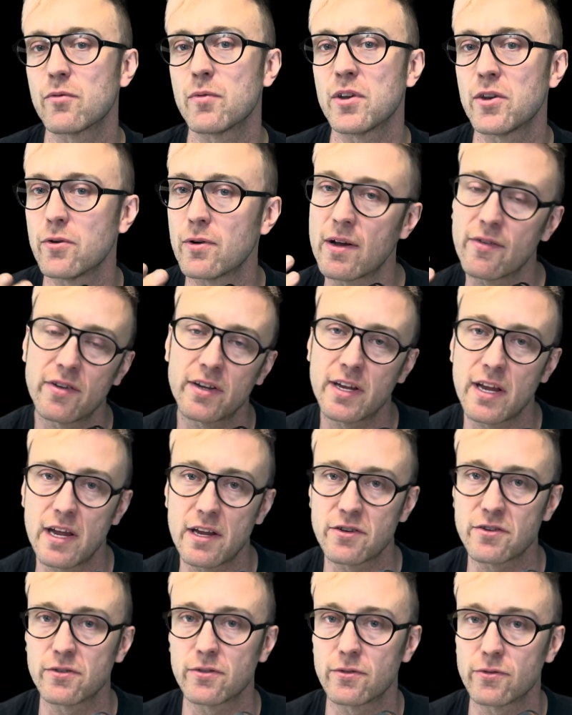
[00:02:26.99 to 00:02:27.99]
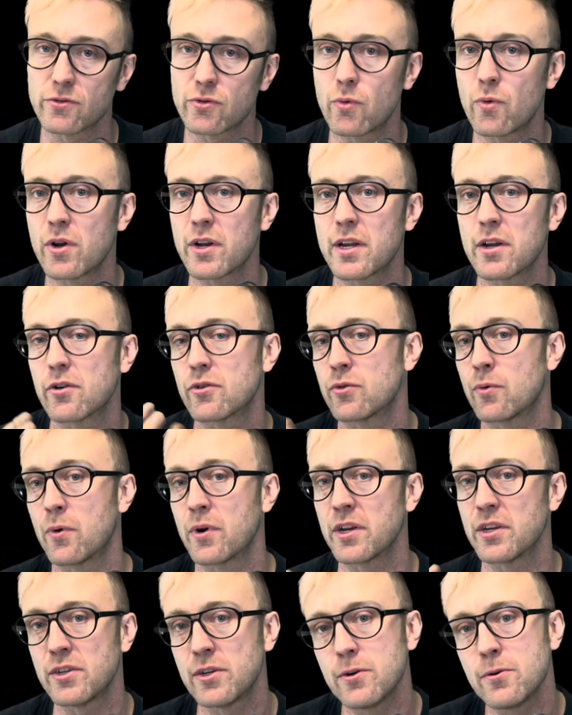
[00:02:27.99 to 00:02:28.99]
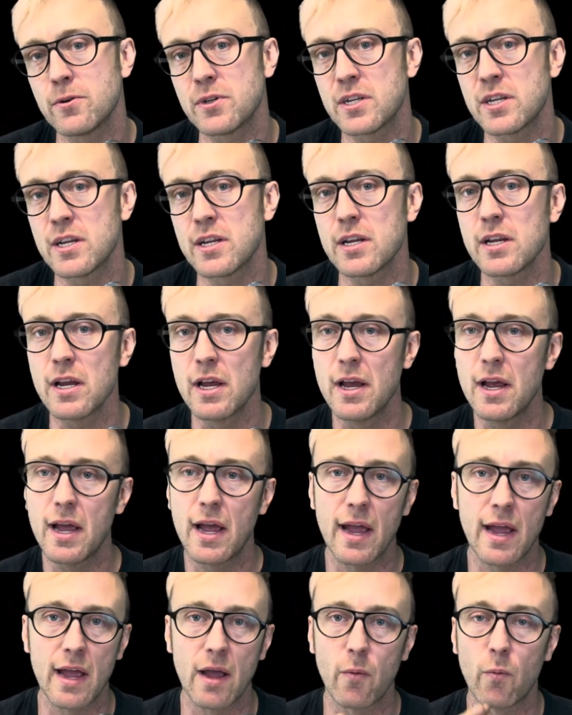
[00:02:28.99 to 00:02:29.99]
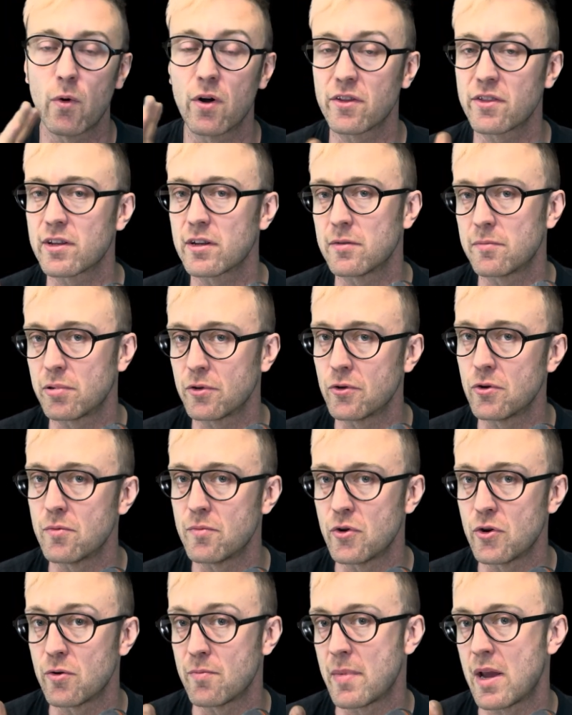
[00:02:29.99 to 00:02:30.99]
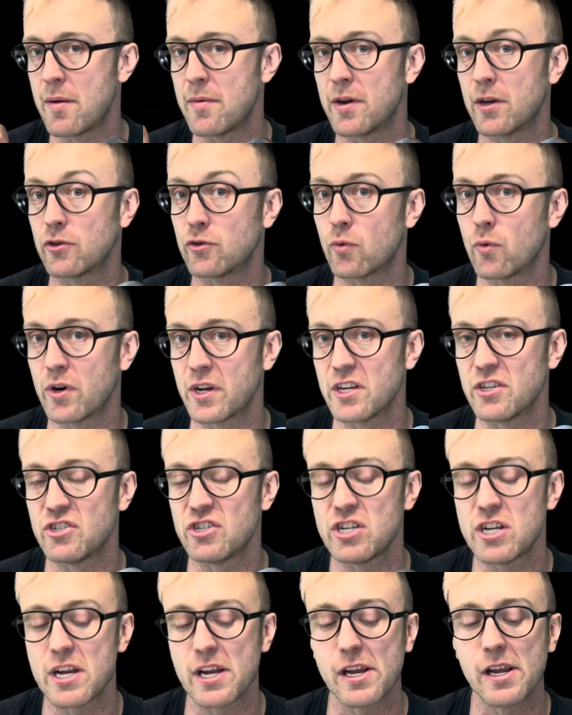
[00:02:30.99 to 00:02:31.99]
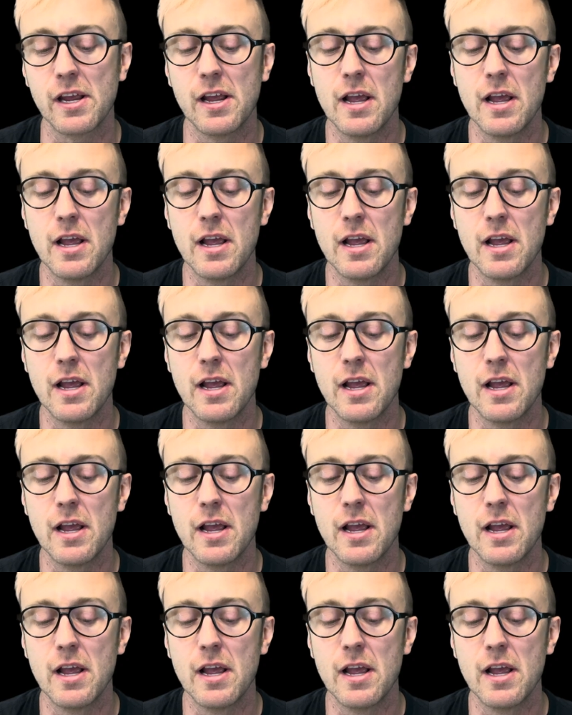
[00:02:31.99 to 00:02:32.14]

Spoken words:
We do have occasional 20 or 22T, and once in a blue moon, maybe a 20G.